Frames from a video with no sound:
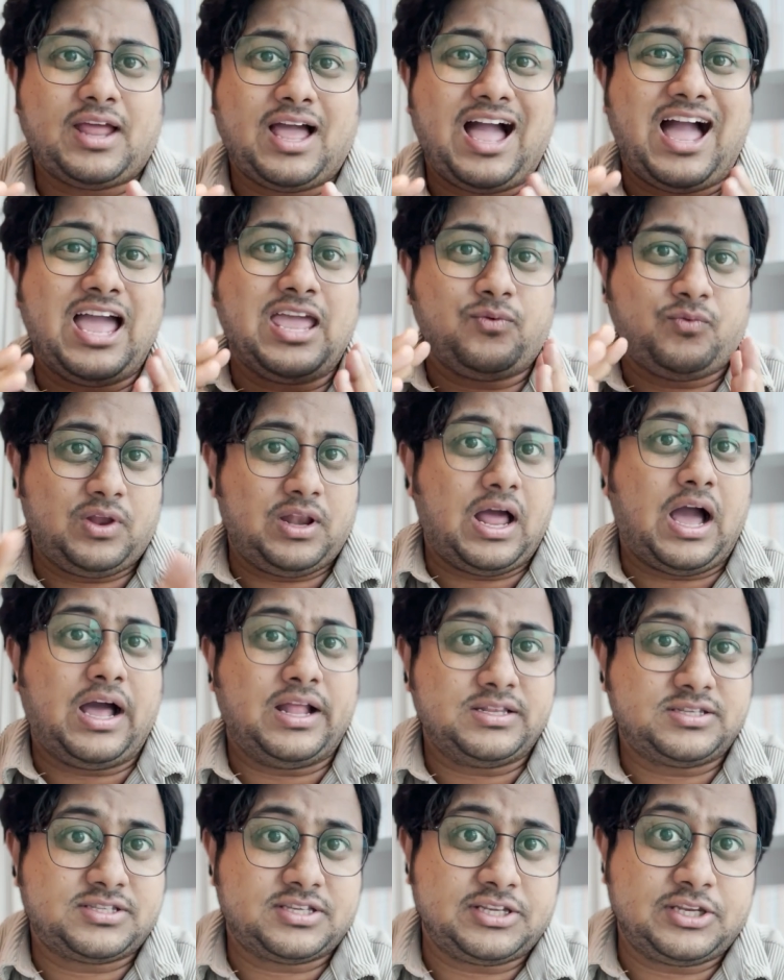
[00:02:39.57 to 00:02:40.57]
I will
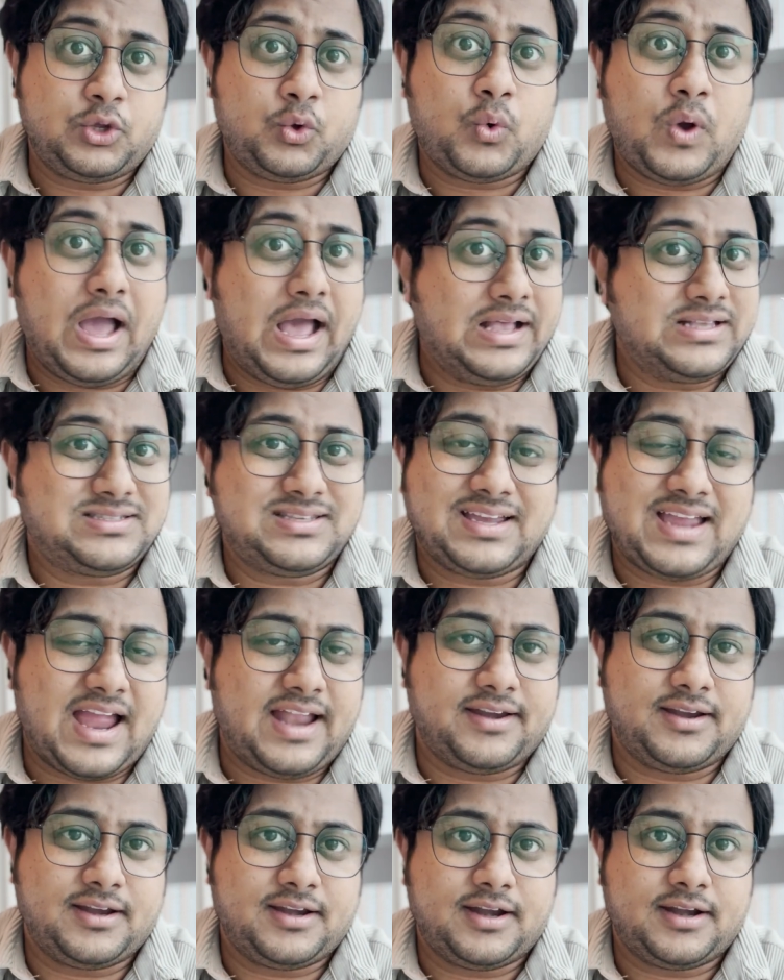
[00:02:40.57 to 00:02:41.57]
answer you as a
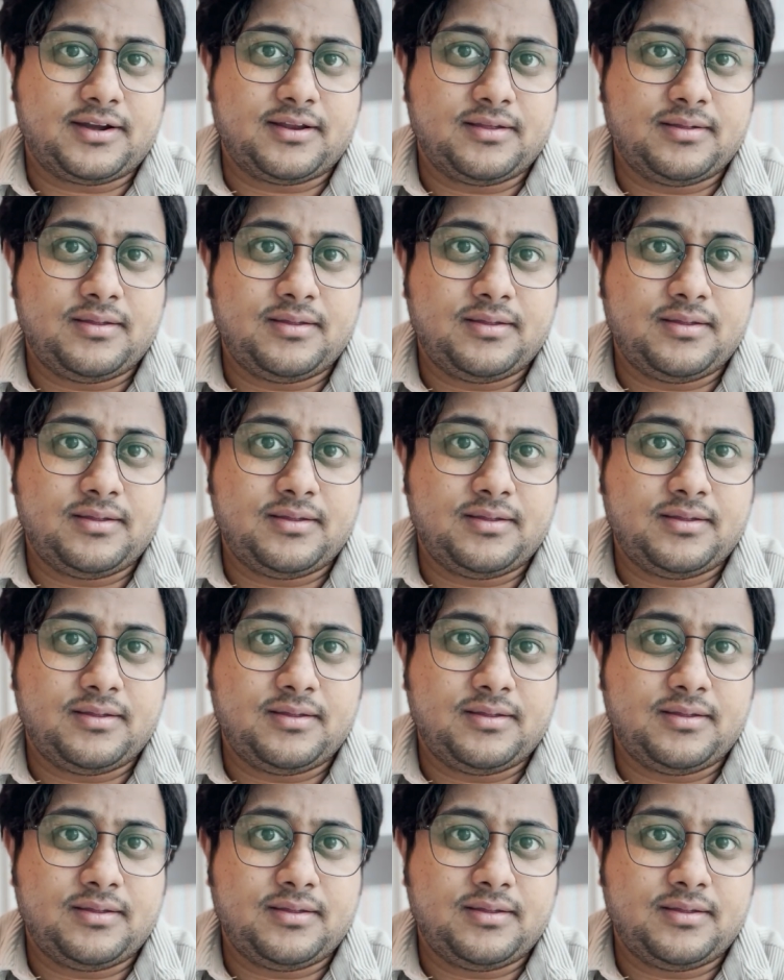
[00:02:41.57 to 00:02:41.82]
candidate.